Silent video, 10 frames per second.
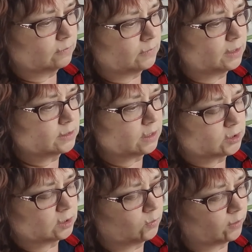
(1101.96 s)
And it's
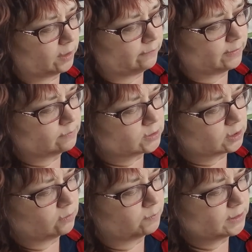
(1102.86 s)
also more even.
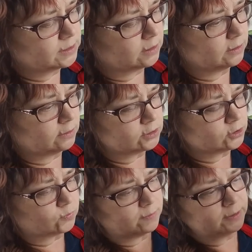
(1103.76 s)
So basically, you're
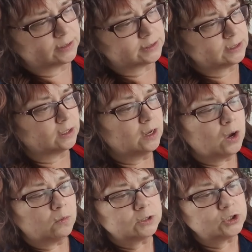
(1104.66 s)
just rubbing this in.
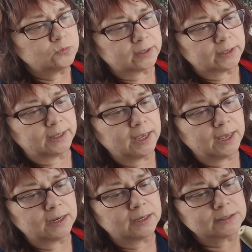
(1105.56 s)
What you want to
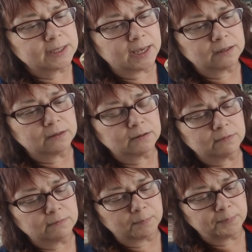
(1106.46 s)
get is that
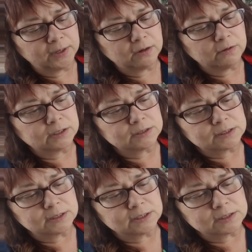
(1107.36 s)
appearance
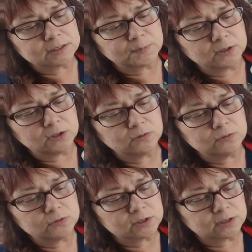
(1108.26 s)
that this has been
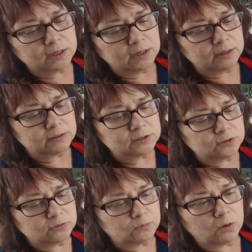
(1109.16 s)
used
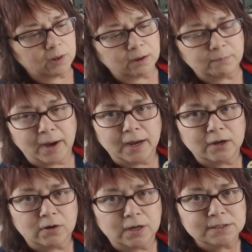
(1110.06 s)
to roll out pie
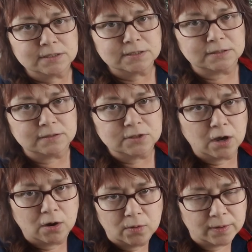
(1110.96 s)
crust and
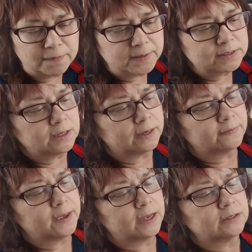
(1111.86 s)
dough and things like
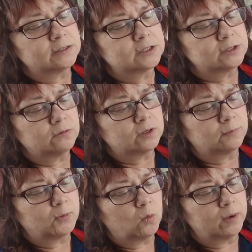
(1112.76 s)
that. And it's soaked
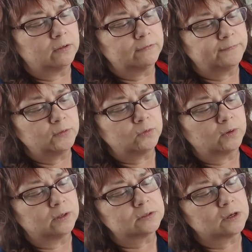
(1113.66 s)
up oil, food
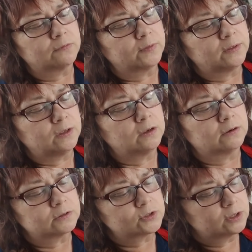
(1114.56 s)
oils over the
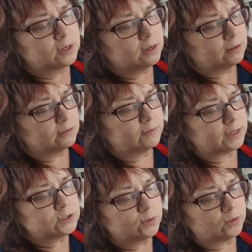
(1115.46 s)
years.
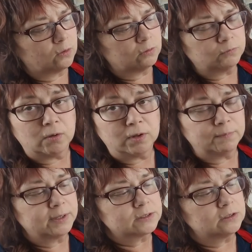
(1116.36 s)
That's what old rolling
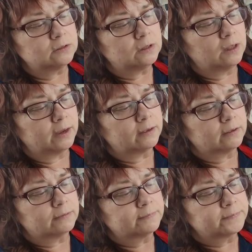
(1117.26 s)
pins look
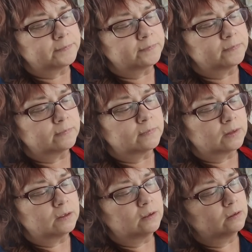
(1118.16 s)
like.
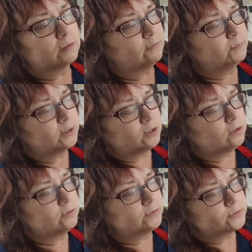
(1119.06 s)
They've been
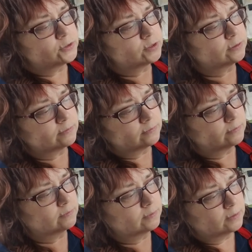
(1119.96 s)
used.
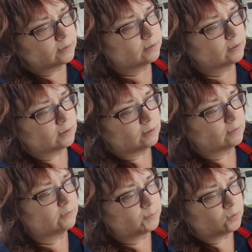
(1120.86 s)

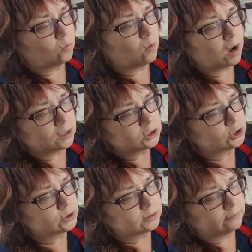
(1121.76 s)
They've been
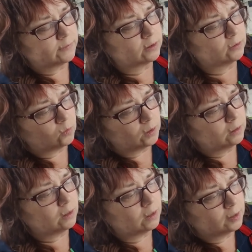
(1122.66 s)
washed, and they've gotten
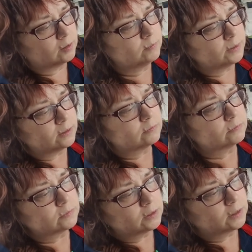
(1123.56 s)
oil on them, and
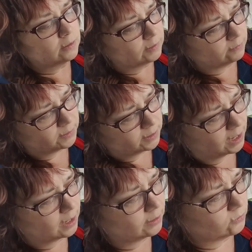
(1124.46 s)
they've been
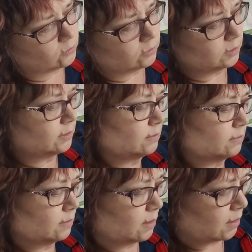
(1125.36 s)
handled, and
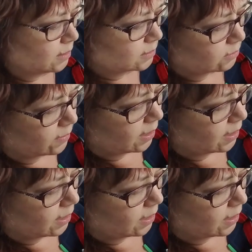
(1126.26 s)
so they